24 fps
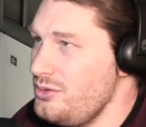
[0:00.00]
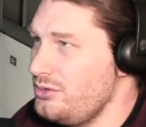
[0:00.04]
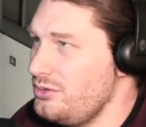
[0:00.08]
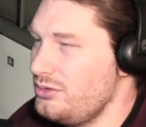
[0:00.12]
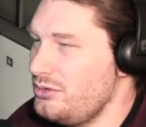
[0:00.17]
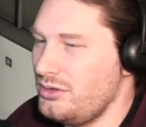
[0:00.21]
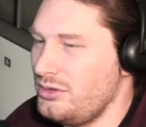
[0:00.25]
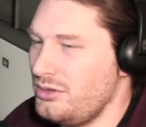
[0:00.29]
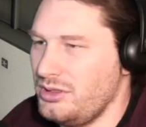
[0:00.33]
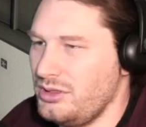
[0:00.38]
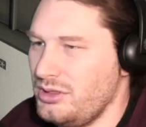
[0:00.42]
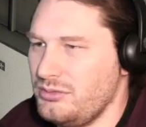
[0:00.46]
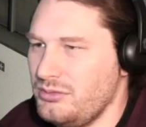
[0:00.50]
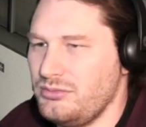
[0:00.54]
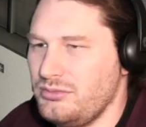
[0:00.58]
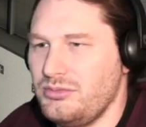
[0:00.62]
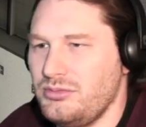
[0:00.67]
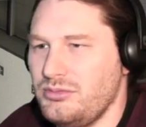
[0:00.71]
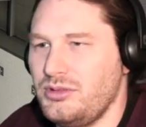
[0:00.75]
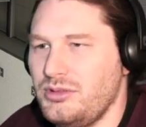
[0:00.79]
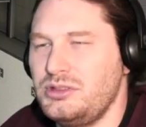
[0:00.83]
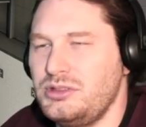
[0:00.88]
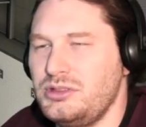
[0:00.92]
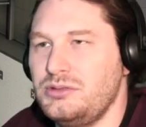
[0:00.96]
or
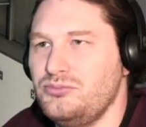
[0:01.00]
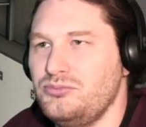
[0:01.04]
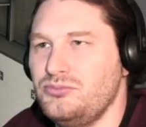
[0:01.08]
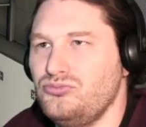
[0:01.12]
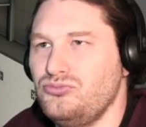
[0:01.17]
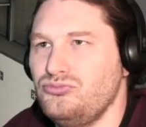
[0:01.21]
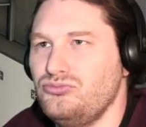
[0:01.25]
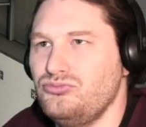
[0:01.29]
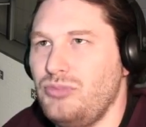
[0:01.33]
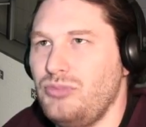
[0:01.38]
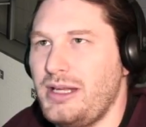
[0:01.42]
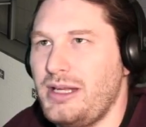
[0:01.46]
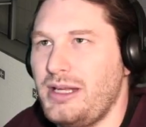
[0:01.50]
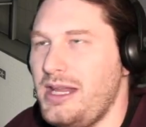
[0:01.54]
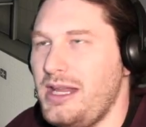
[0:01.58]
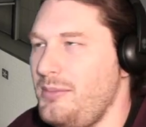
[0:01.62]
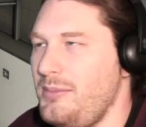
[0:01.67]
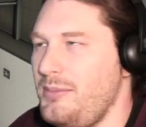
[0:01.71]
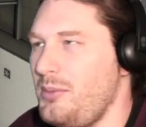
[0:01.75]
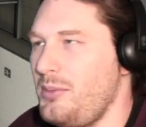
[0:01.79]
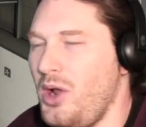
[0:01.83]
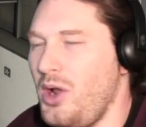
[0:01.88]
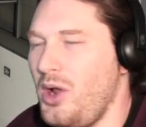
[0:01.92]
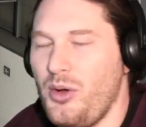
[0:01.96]
I can't
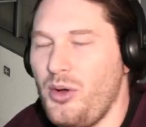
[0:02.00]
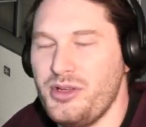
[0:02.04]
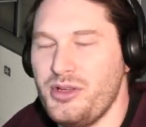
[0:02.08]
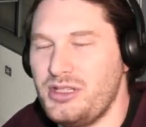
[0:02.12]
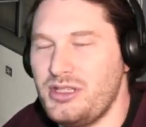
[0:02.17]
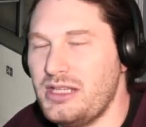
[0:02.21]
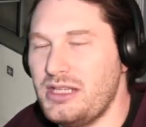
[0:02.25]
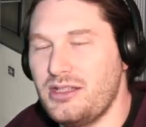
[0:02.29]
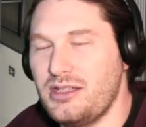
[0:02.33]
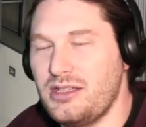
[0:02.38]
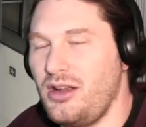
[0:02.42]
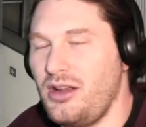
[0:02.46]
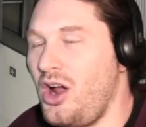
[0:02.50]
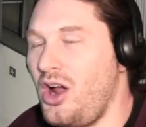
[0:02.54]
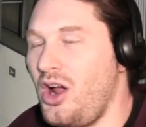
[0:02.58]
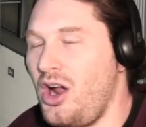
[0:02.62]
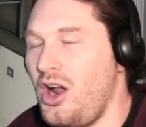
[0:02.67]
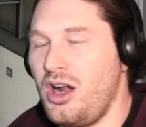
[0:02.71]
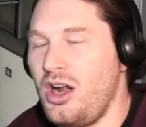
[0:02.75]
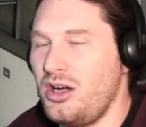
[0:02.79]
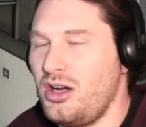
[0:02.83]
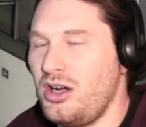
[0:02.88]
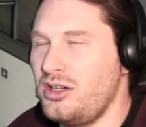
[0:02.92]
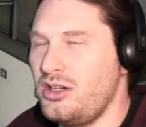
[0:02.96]
remember. I always get the
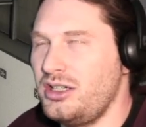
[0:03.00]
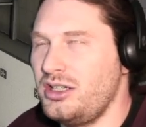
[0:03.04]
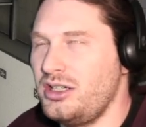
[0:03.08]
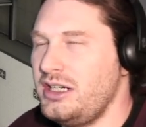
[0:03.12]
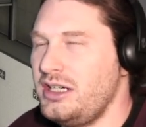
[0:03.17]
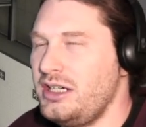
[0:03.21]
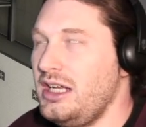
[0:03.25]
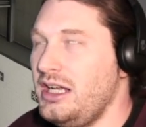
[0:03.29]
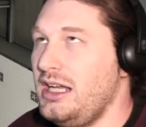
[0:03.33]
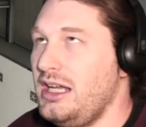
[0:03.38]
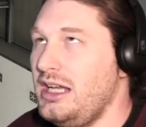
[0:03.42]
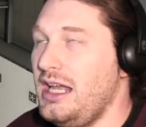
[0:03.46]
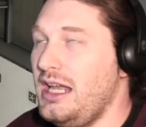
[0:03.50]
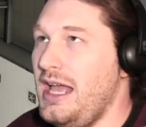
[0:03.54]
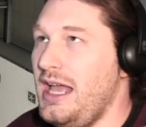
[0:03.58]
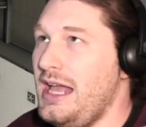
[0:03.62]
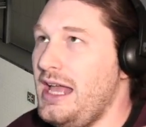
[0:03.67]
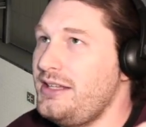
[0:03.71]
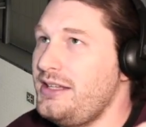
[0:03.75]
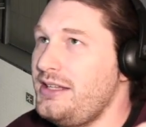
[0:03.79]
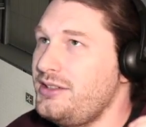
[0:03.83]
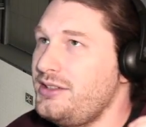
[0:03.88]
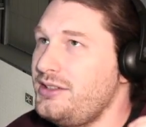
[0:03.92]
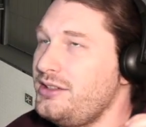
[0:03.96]

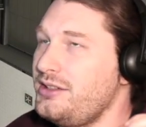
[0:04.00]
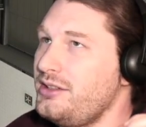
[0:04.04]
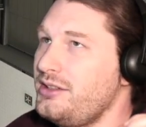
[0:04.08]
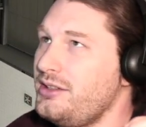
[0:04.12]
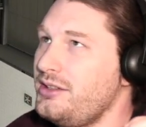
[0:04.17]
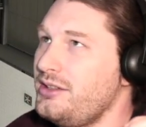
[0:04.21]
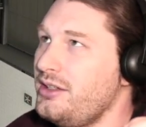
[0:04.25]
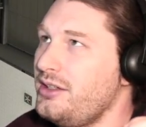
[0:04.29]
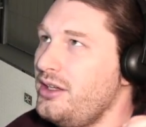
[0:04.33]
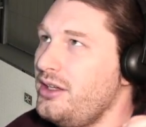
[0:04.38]
RS.